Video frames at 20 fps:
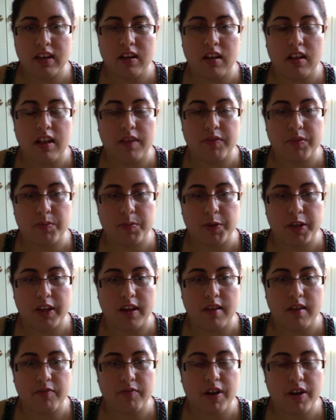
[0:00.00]
I'll have to put it
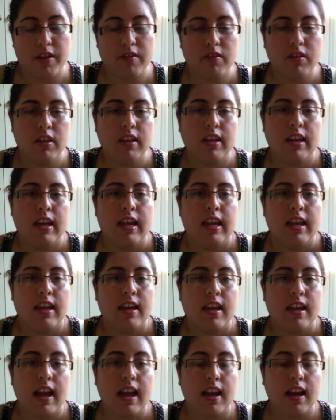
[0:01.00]
up for you,
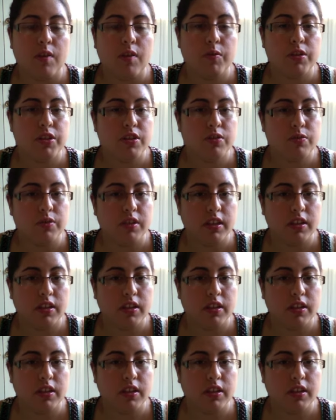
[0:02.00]
which is really